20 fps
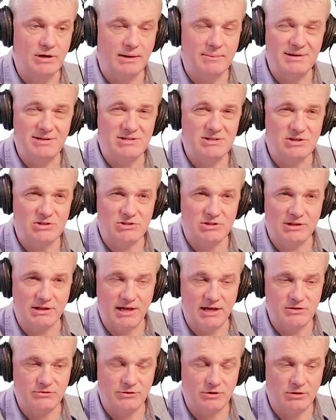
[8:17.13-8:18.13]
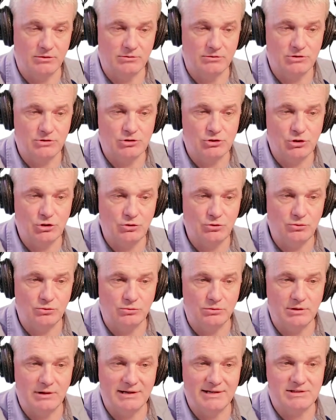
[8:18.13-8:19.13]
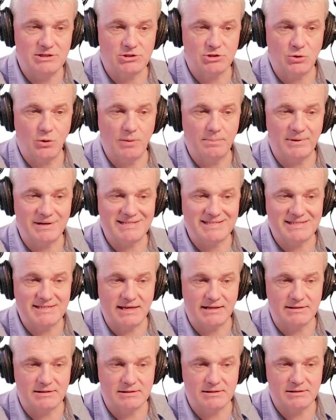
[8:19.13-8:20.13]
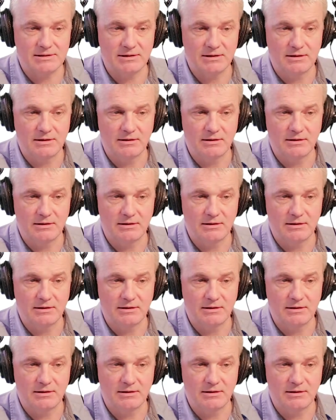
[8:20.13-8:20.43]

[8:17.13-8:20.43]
I mentioned this in the last video, the tune lets us go up by cents.